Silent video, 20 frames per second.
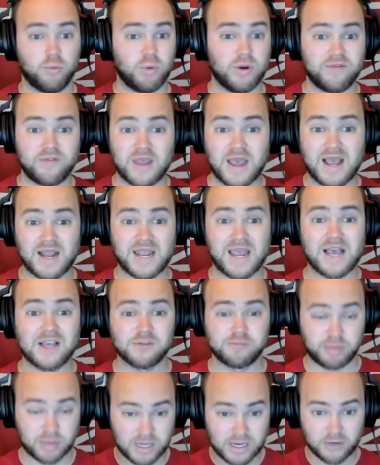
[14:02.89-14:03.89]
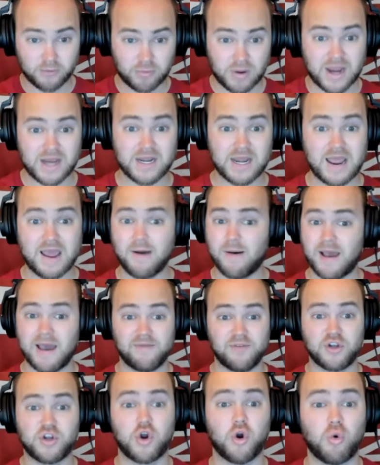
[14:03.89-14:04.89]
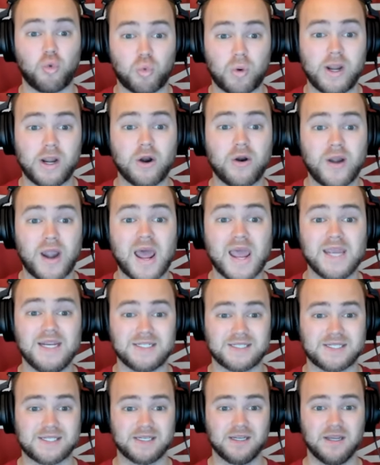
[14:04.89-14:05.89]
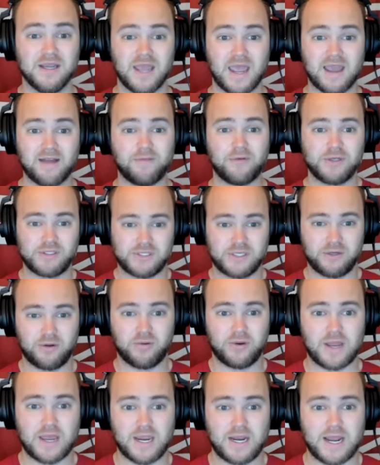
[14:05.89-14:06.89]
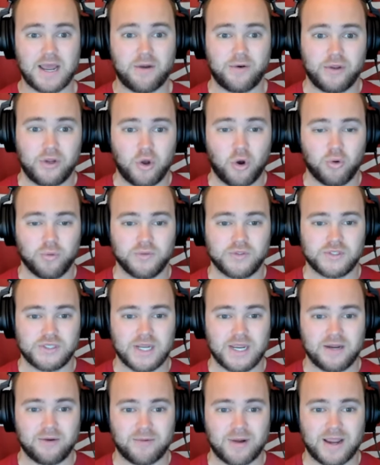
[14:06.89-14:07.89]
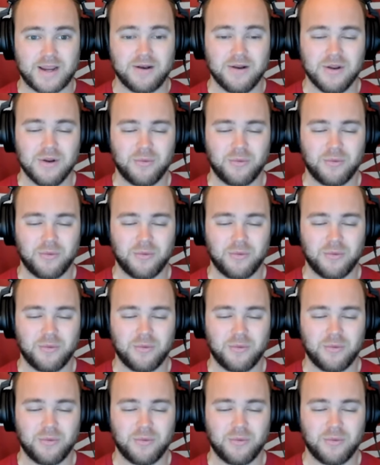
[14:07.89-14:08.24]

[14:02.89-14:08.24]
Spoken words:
We've got guys playing right now having career nights every single night out in Golden State, right?